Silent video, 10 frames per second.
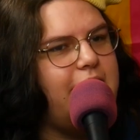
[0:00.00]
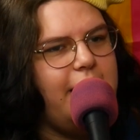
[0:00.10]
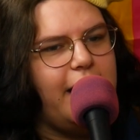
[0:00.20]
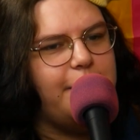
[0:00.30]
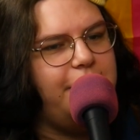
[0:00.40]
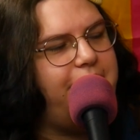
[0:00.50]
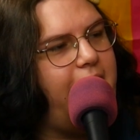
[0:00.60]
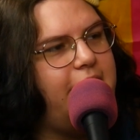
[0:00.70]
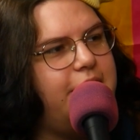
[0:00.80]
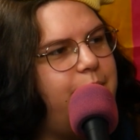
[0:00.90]
yeah, I'm a
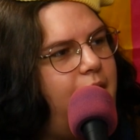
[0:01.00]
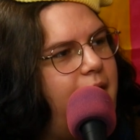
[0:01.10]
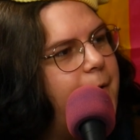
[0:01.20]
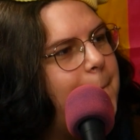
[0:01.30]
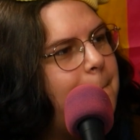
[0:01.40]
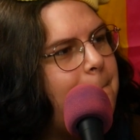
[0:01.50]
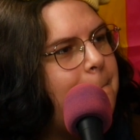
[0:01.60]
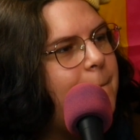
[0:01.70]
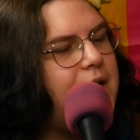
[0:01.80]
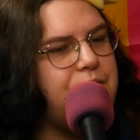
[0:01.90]
fucking bro.
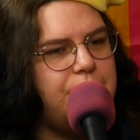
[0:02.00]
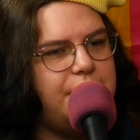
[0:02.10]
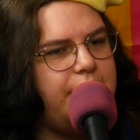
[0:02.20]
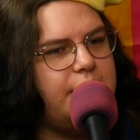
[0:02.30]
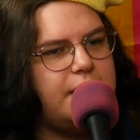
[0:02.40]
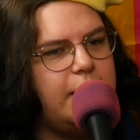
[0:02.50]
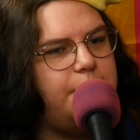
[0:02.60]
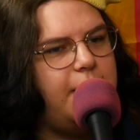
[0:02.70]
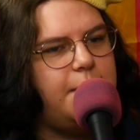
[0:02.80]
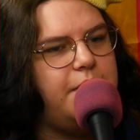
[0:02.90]
Yeah. I do things
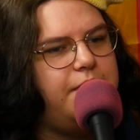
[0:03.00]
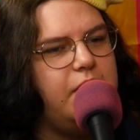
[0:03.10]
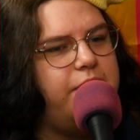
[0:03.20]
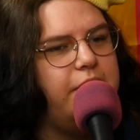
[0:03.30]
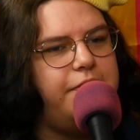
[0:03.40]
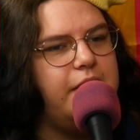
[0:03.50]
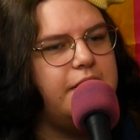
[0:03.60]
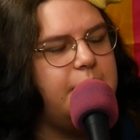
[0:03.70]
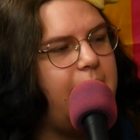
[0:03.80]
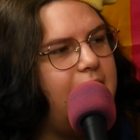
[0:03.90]
that make me feel
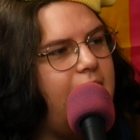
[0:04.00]
fulfilled in my